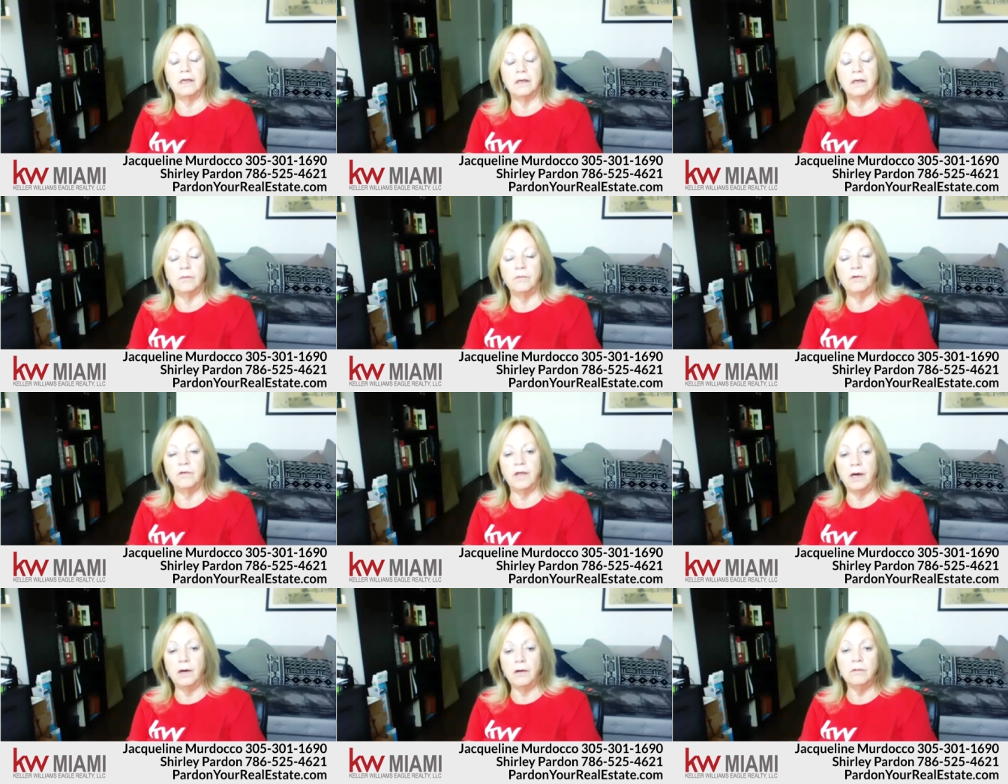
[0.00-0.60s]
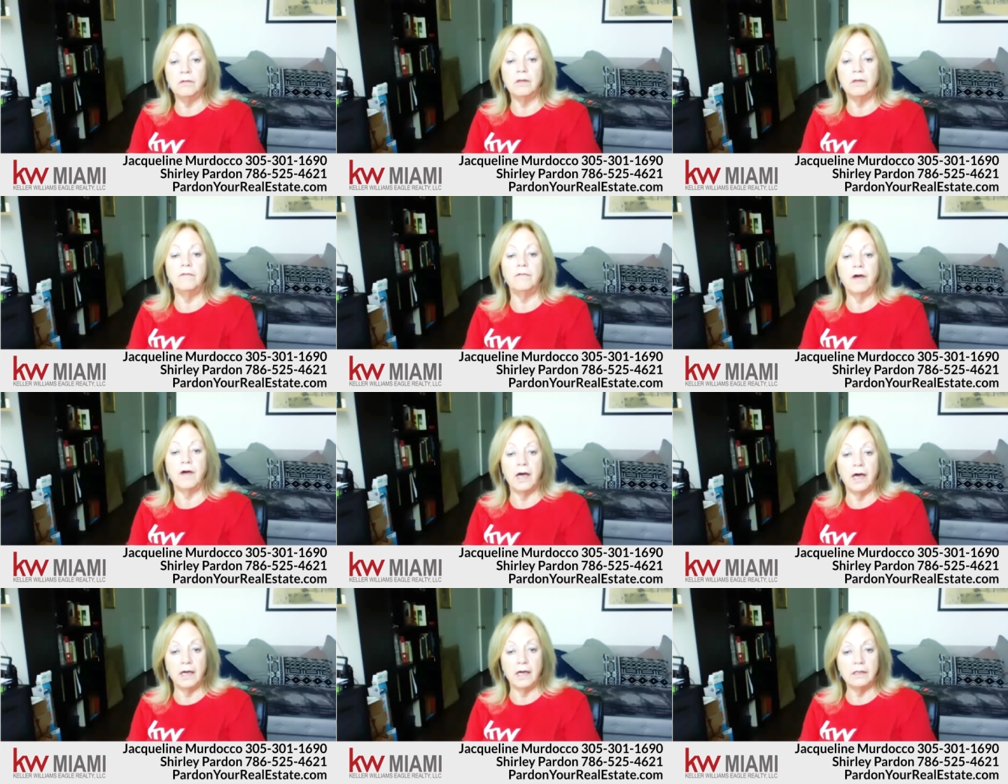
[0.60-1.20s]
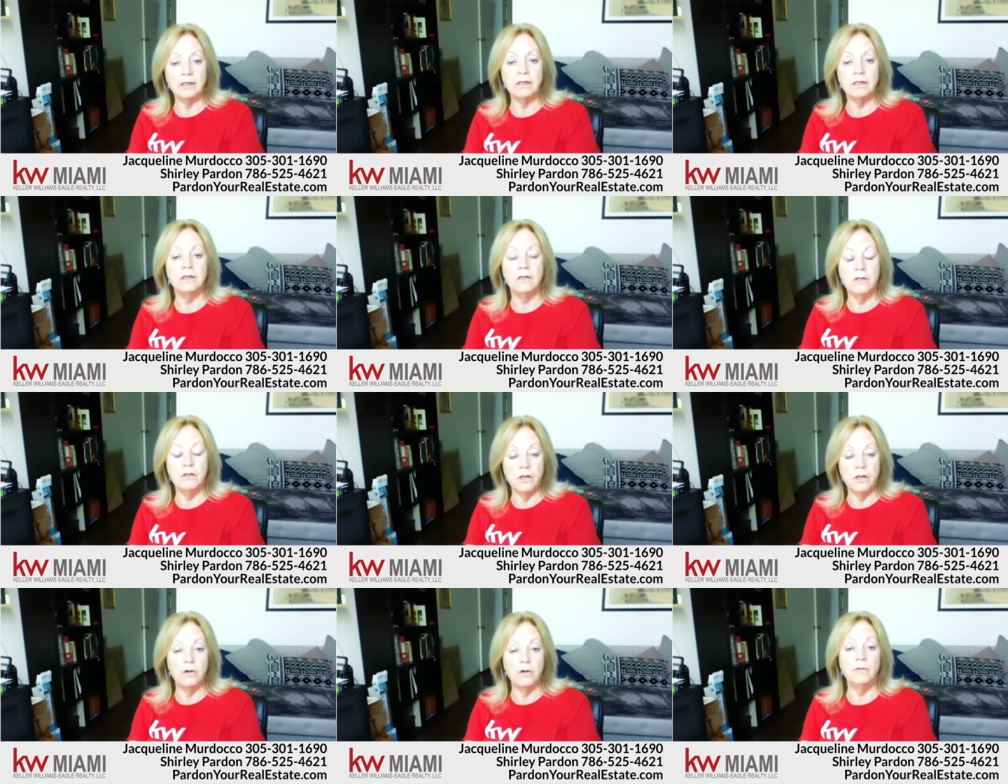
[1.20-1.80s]
without, if I hadn't
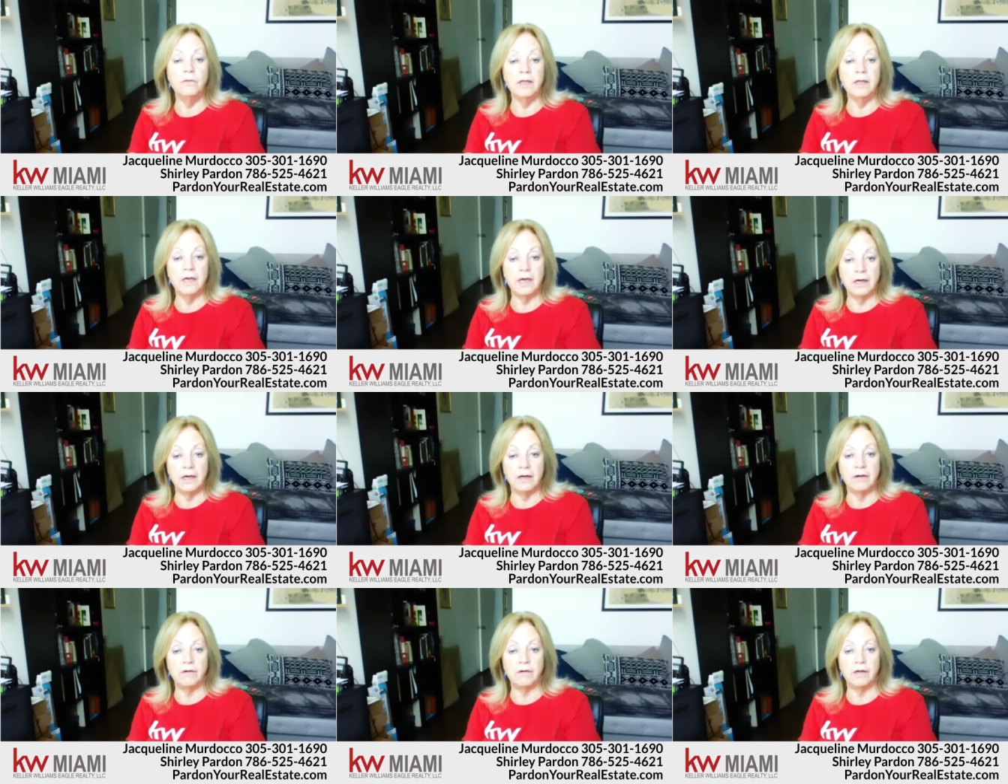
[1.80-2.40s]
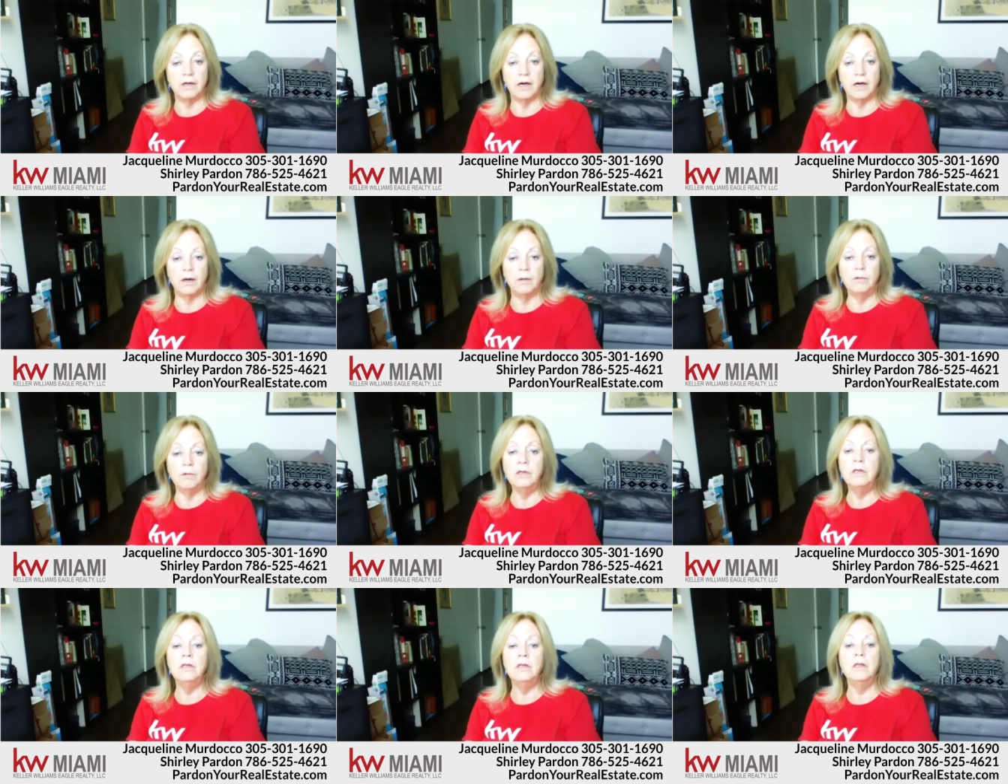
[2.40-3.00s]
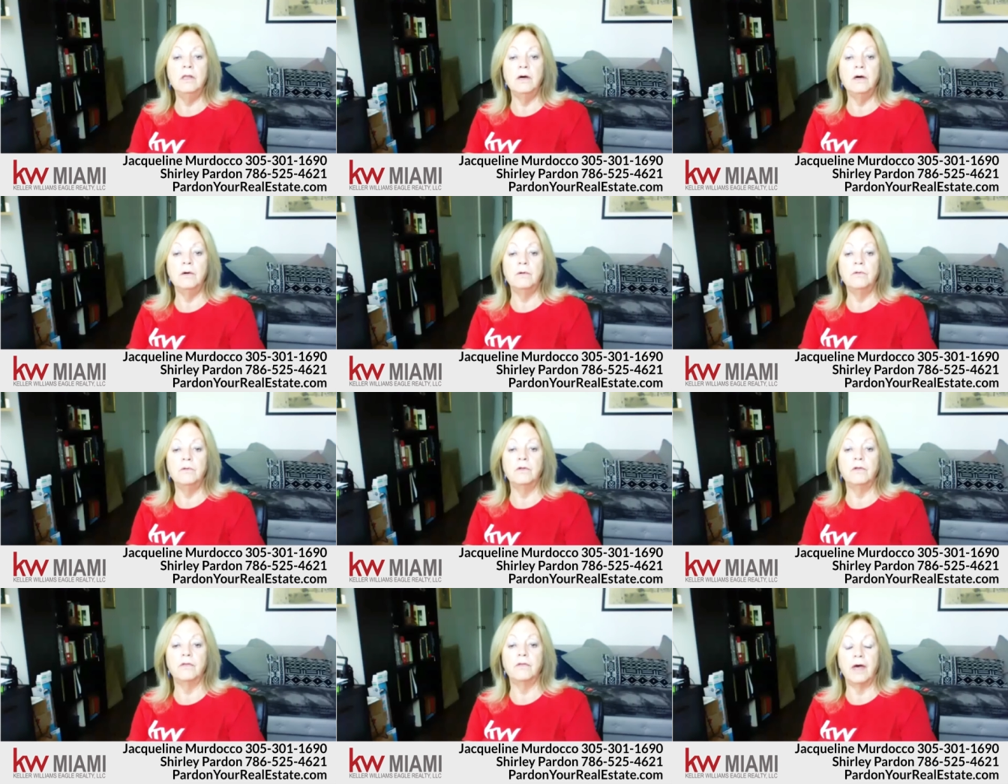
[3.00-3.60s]
known the area, I wouldn't
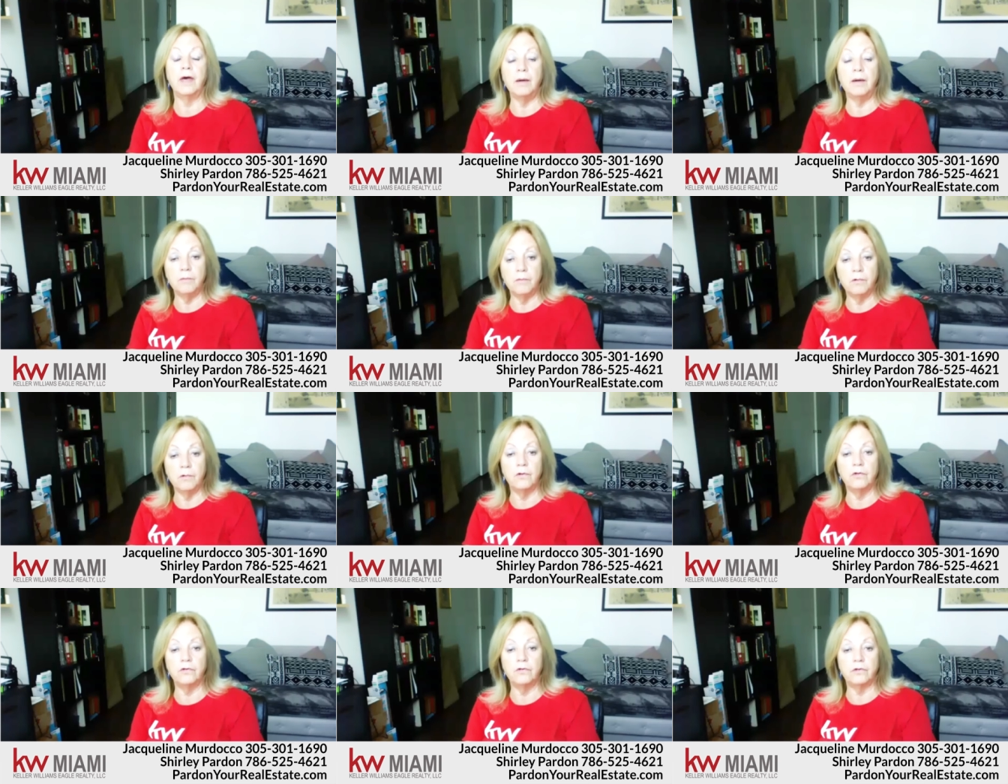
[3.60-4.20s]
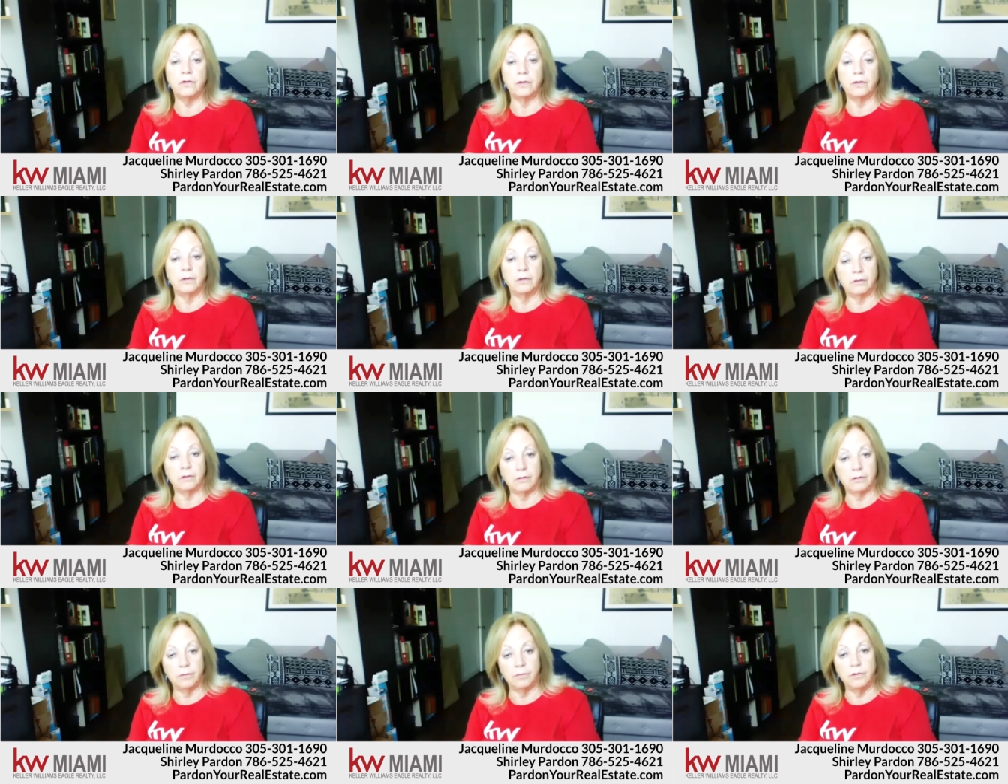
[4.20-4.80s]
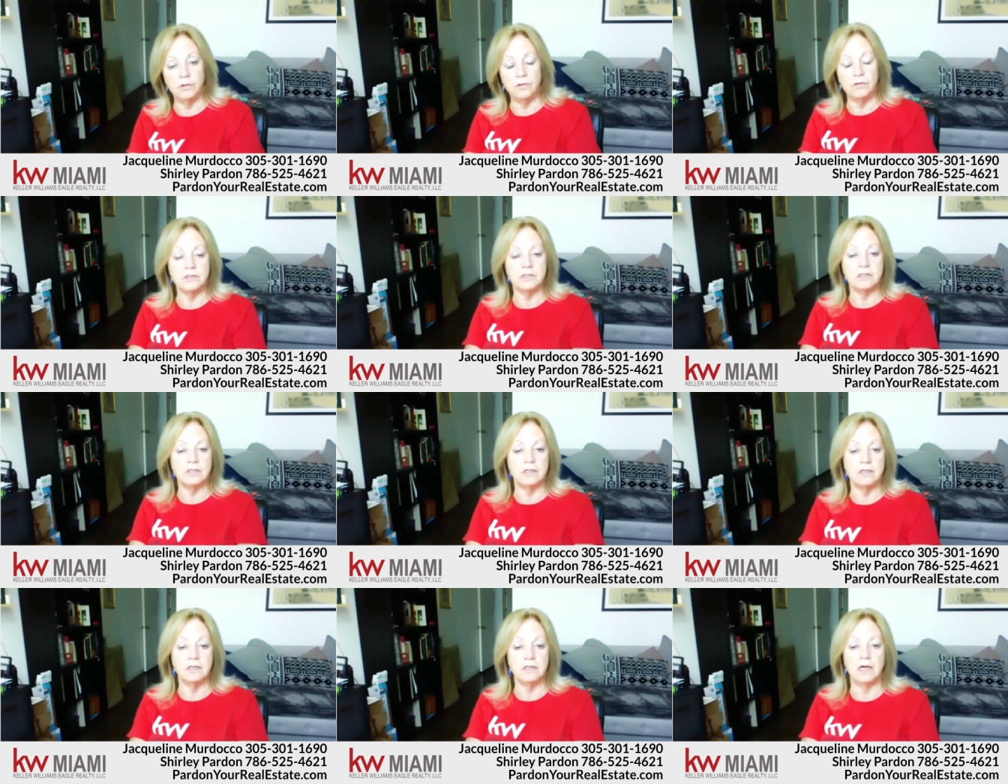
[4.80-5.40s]
know that that was a
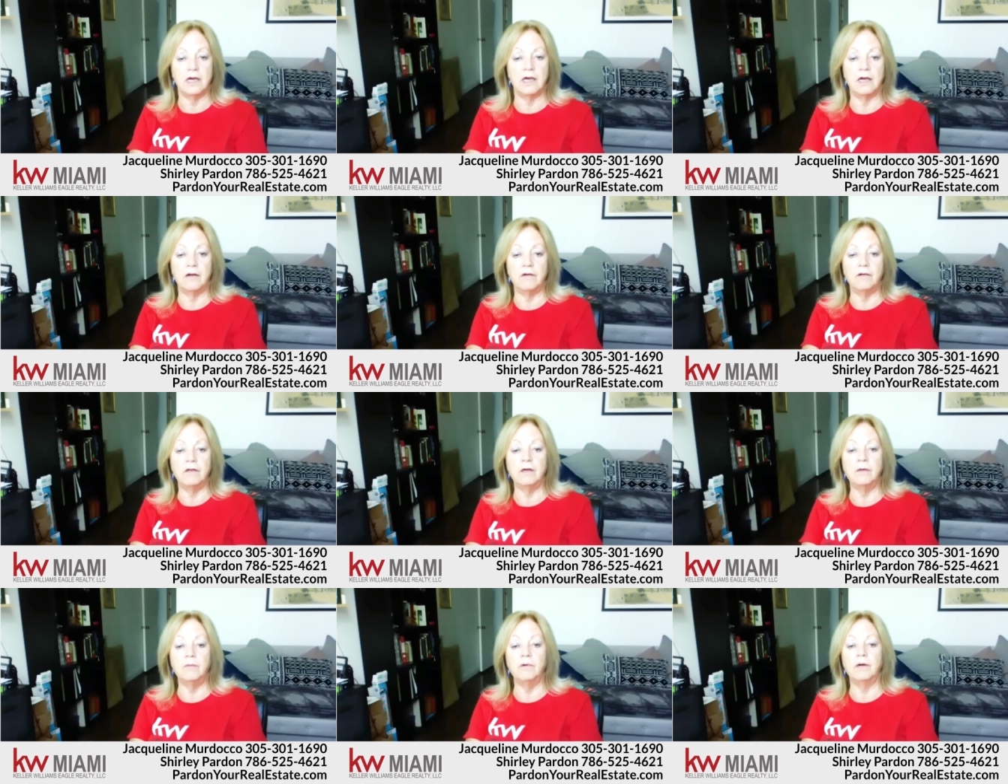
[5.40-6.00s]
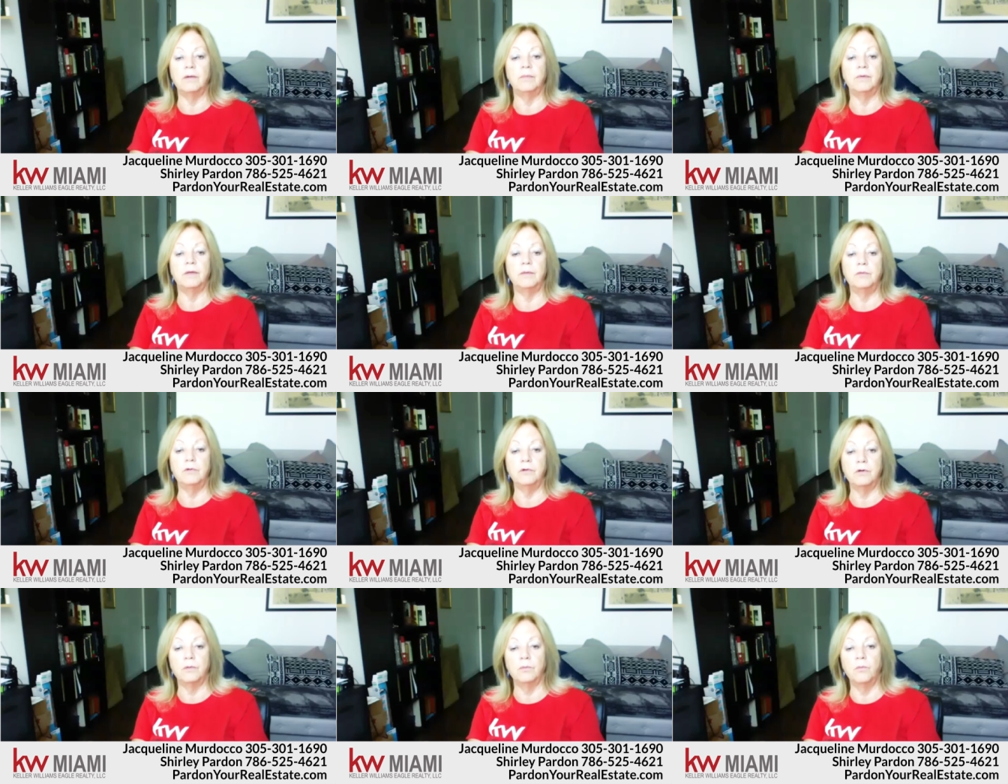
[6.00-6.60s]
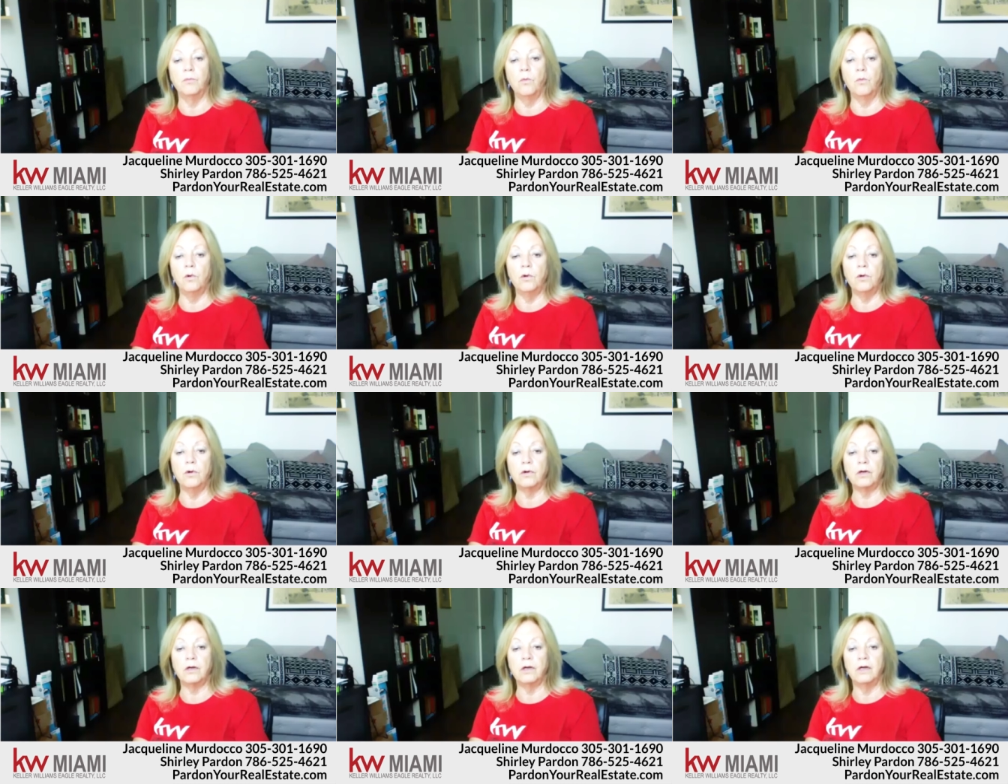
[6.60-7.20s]
community area where people can
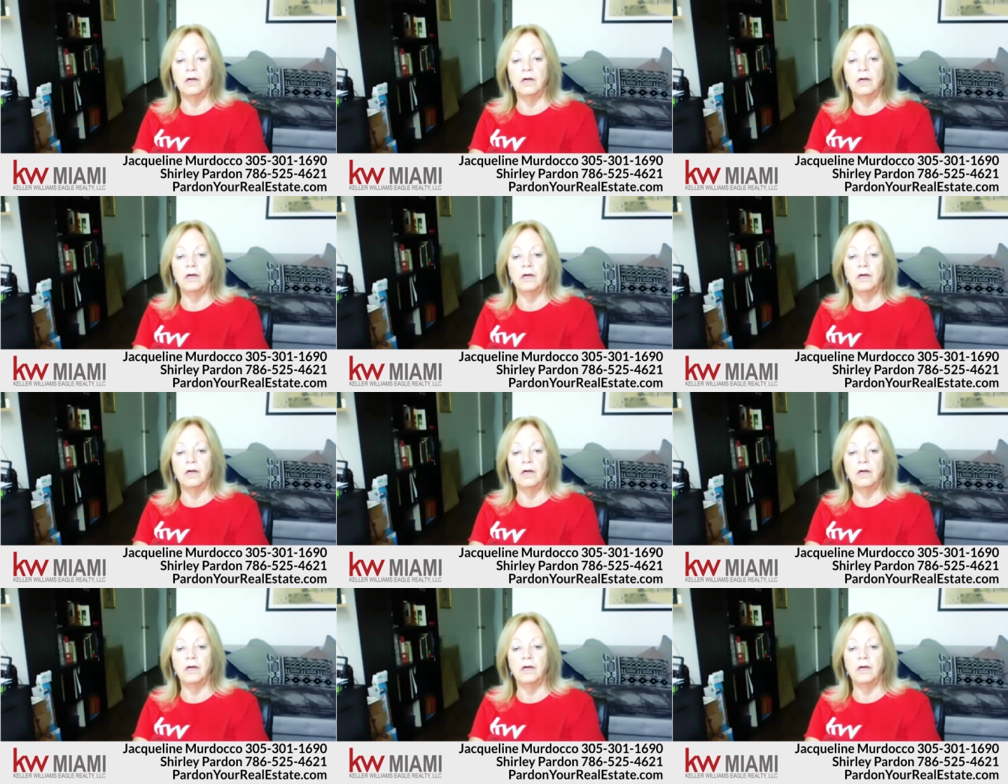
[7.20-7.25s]
walk